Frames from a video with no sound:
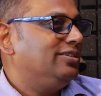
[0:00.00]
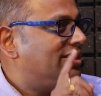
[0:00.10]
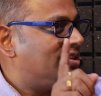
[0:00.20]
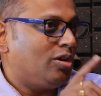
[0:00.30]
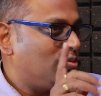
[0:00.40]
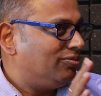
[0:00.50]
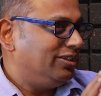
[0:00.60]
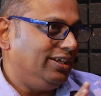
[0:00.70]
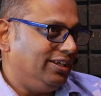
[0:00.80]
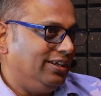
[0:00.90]
That's how
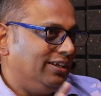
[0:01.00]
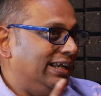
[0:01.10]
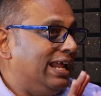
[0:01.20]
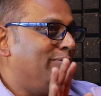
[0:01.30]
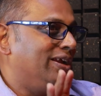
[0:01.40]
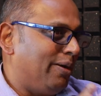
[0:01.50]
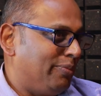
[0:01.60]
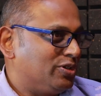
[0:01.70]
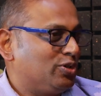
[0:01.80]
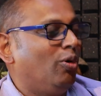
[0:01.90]
the naming happens.